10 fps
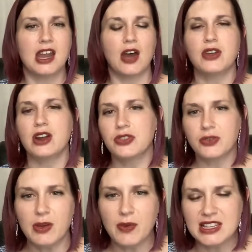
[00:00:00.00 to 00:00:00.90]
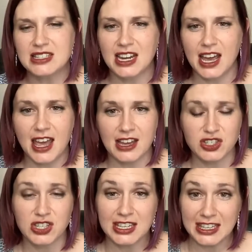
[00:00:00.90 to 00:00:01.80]
Now, there are 3 ways that I
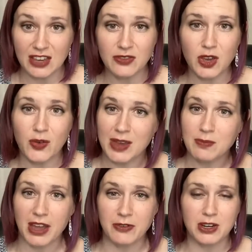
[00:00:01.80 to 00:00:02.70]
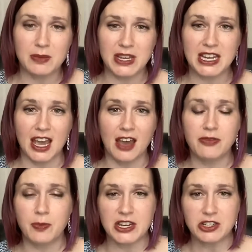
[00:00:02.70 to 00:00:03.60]
actually give you in my free
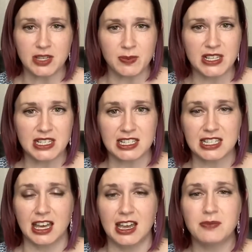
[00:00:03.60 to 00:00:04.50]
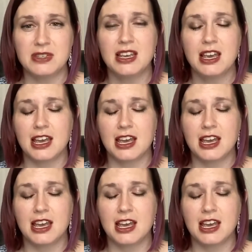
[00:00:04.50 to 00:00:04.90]
PDF, Pinterest Pins Explained,